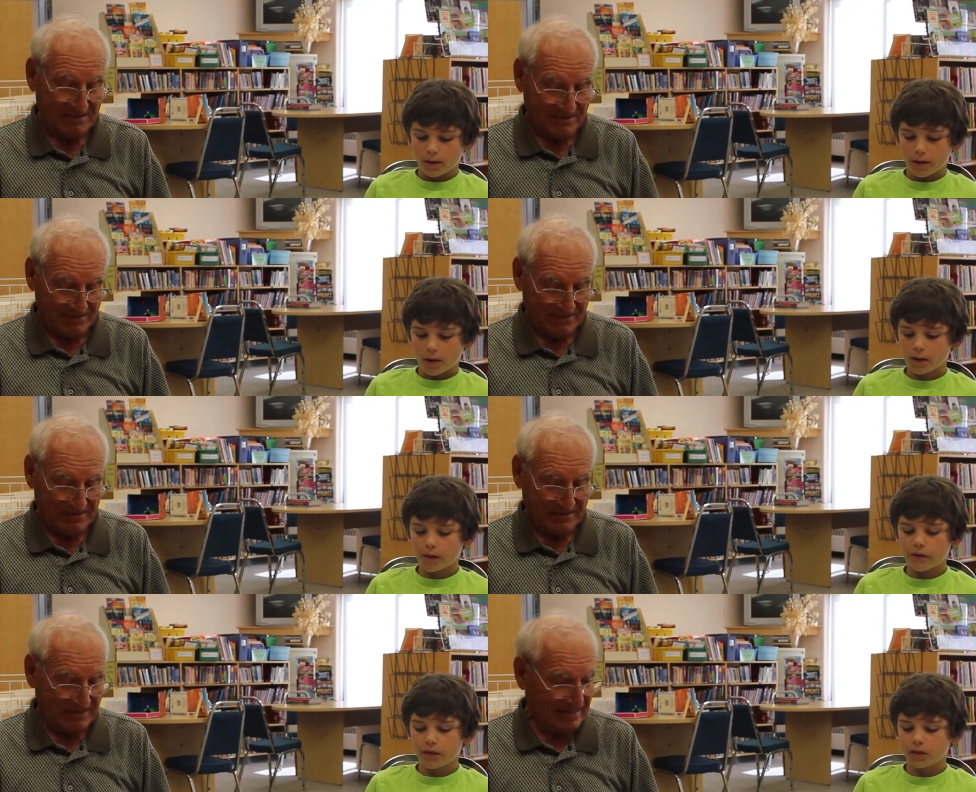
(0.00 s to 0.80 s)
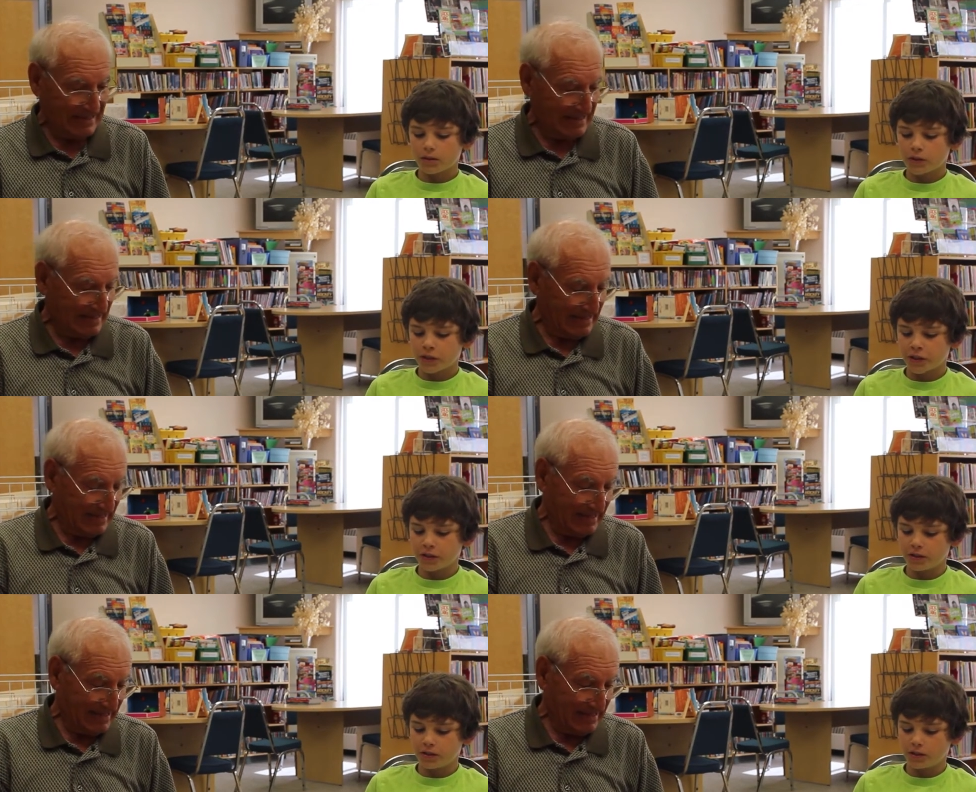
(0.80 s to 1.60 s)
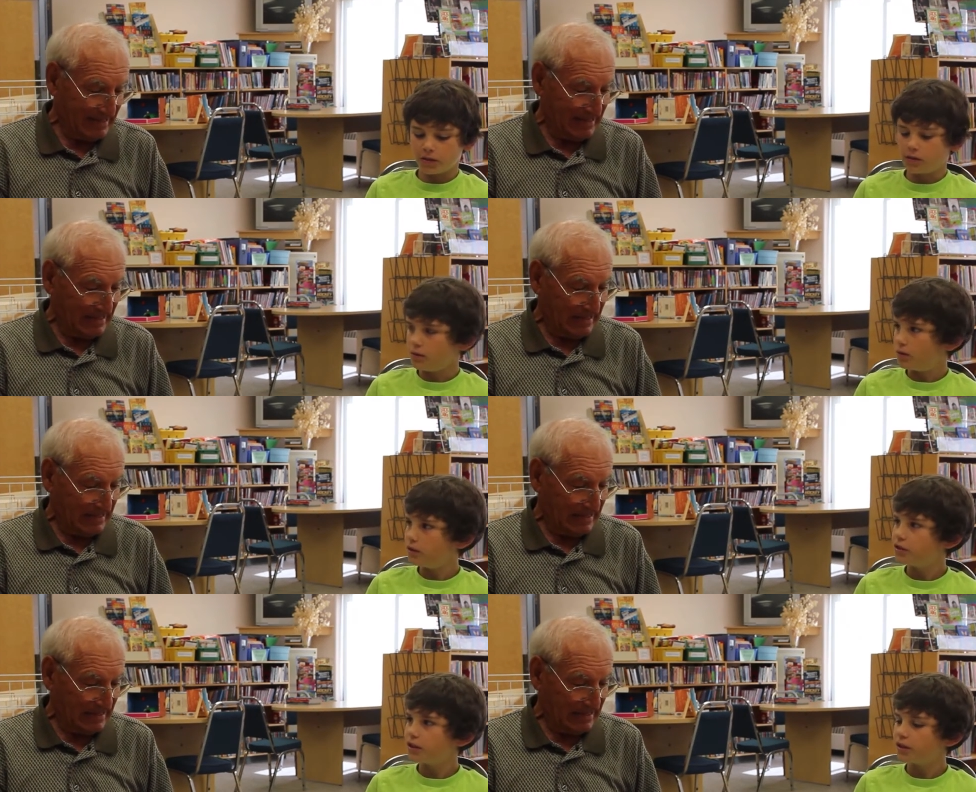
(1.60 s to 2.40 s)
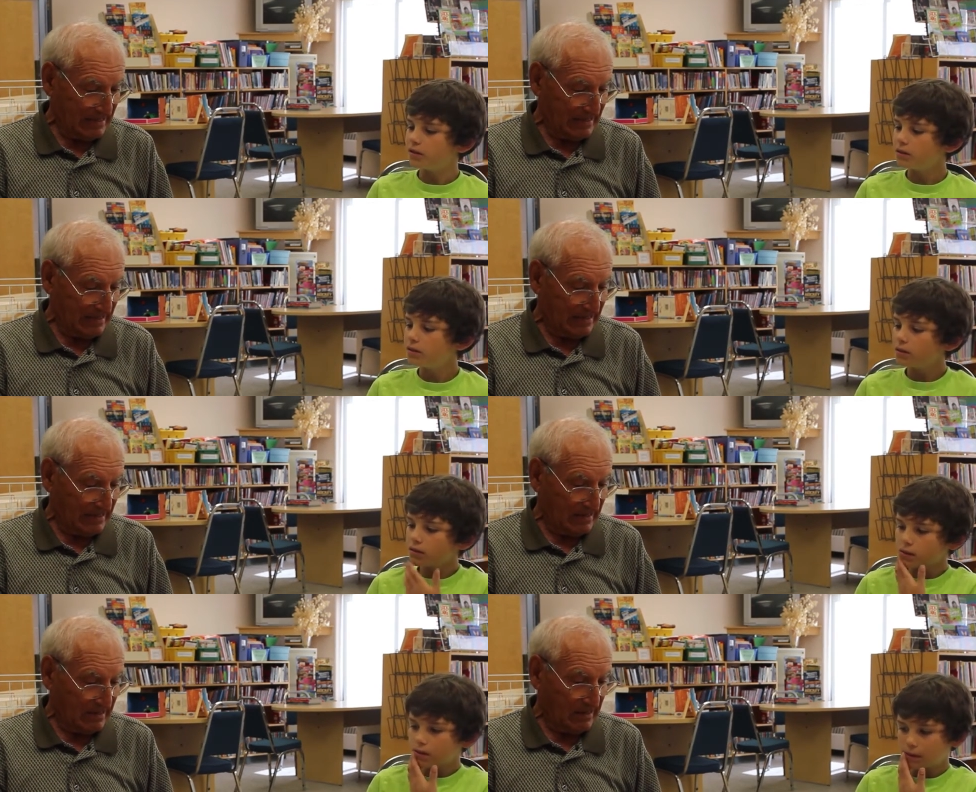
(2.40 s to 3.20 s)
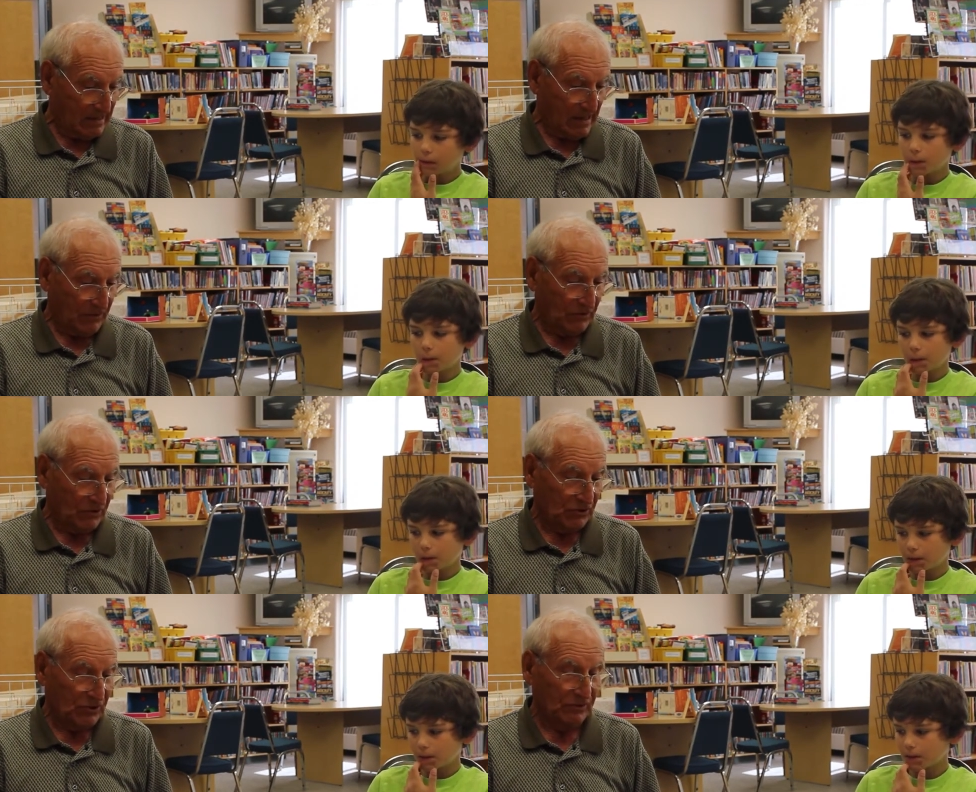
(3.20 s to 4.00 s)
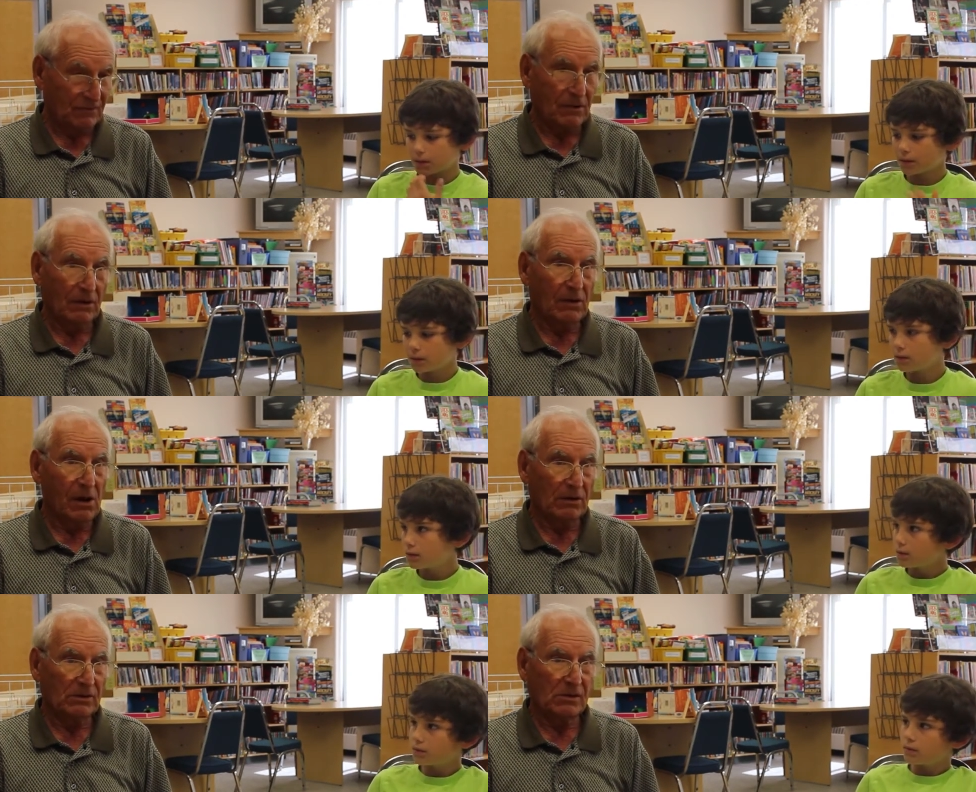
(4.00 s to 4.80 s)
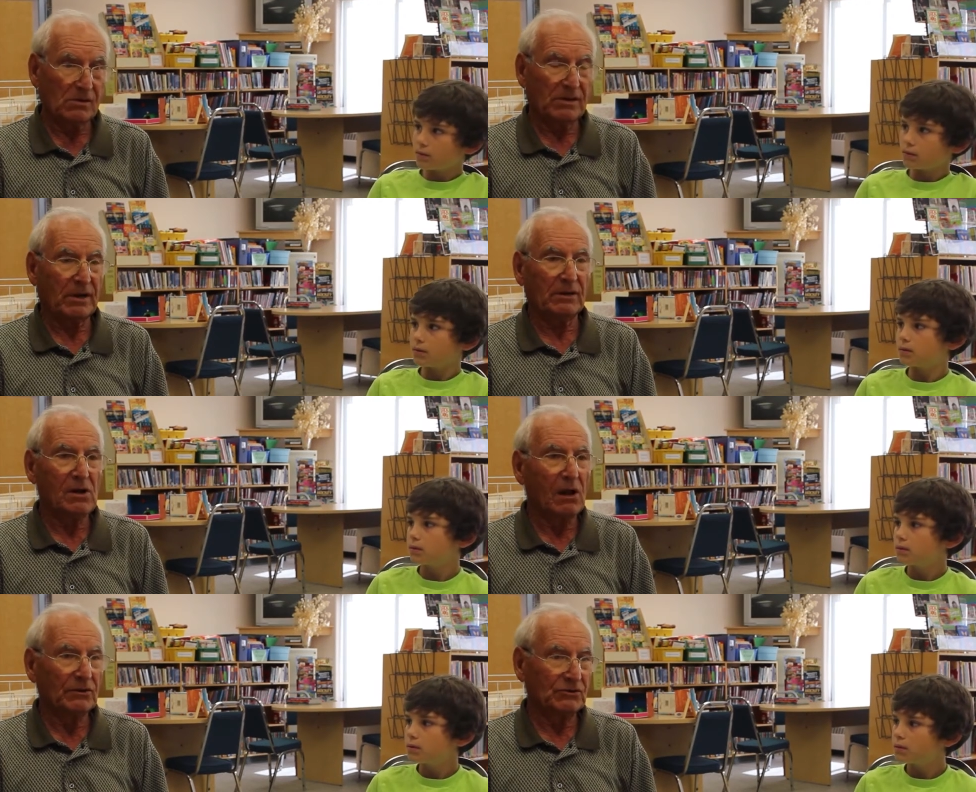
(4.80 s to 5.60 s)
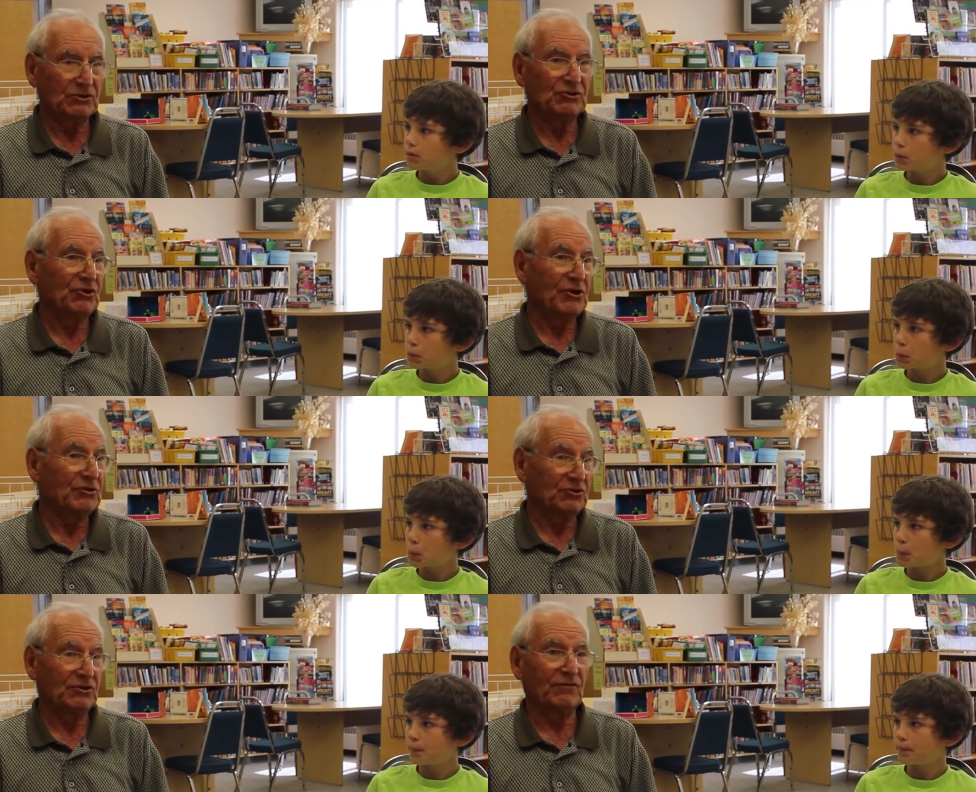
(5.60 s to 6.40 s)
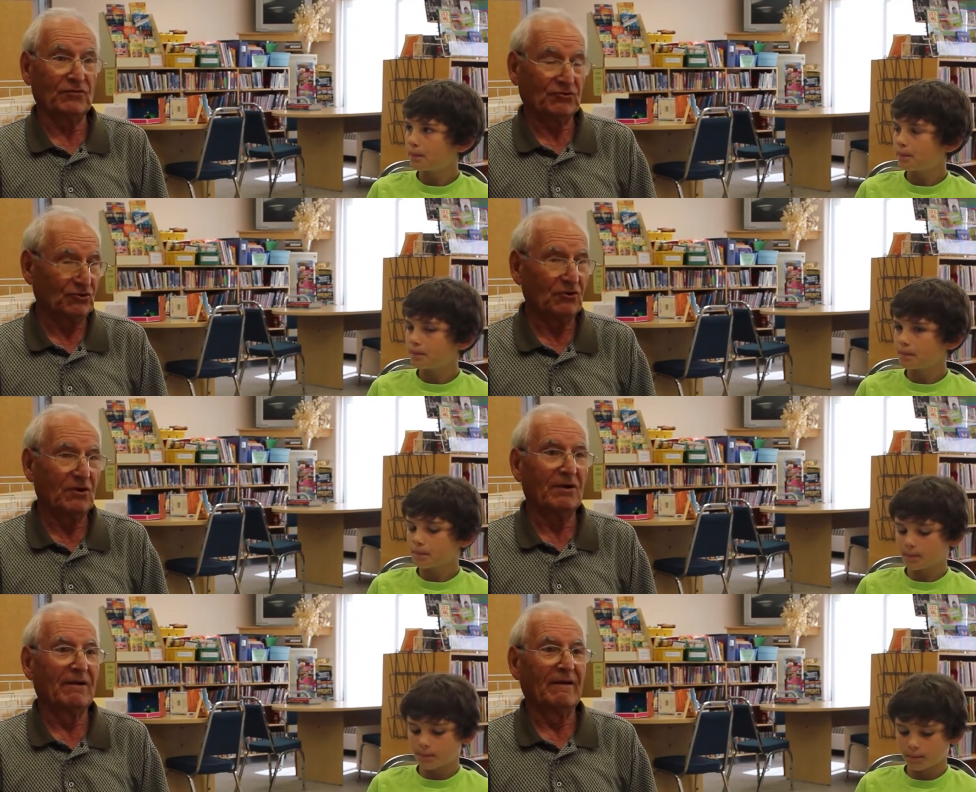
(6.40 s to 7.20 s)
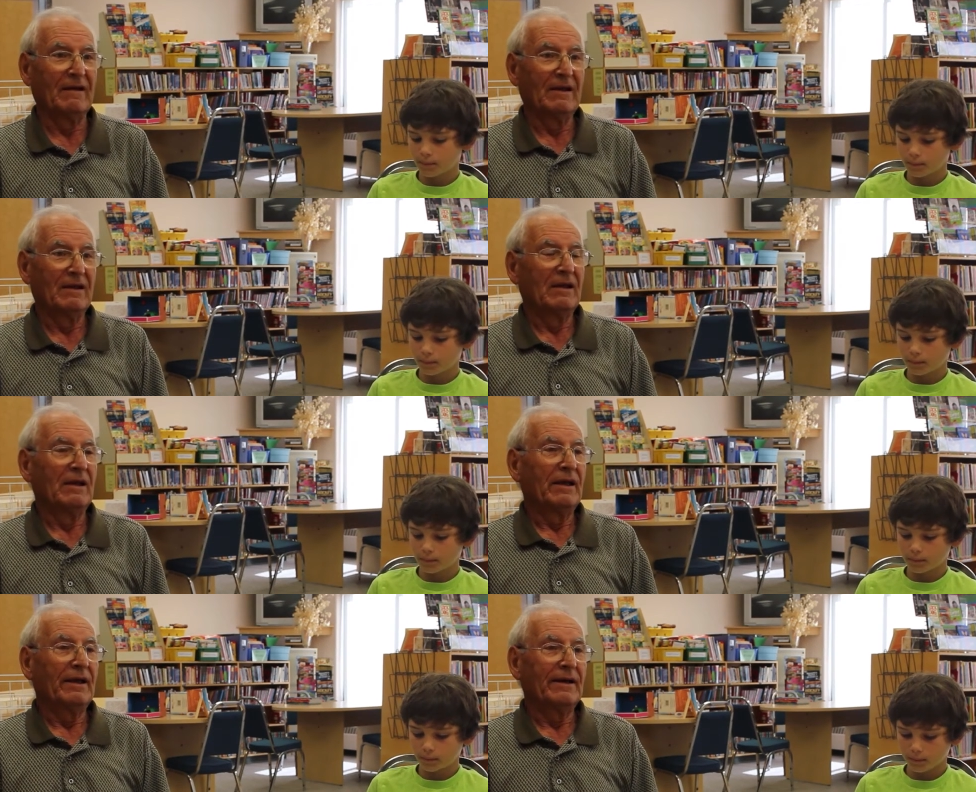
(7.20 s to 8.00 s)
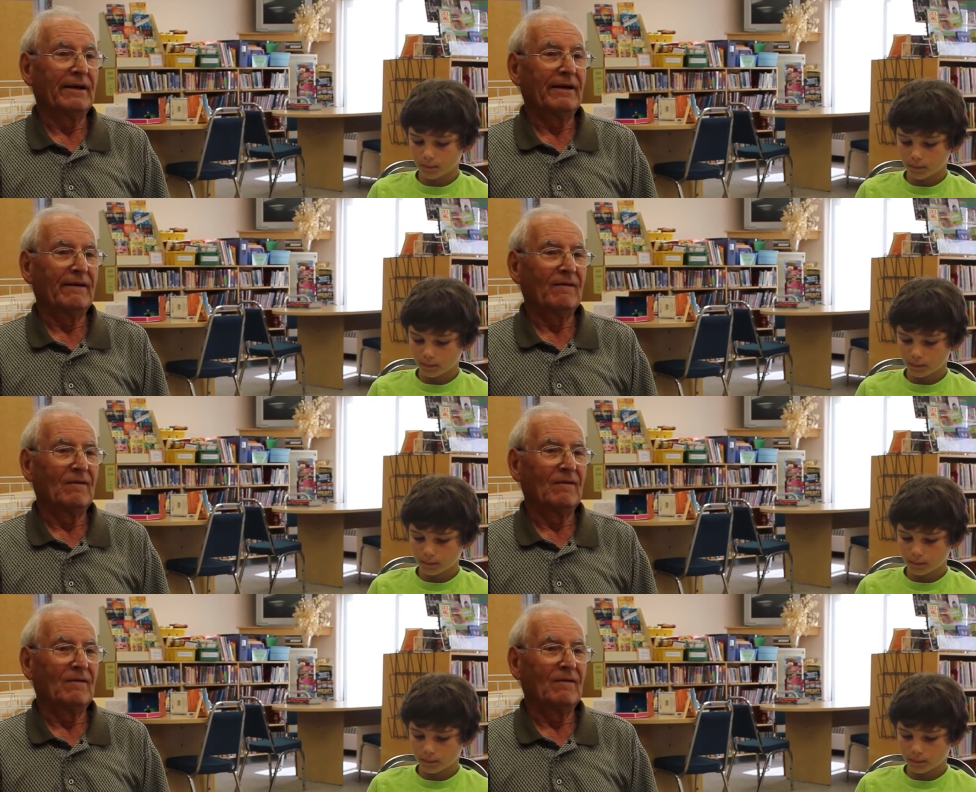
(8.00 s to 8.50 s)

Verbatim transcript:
Speaker 1: How have things changed since you were a child?
Speaker 2: How things changed? Well, technology changed for sure. Uh,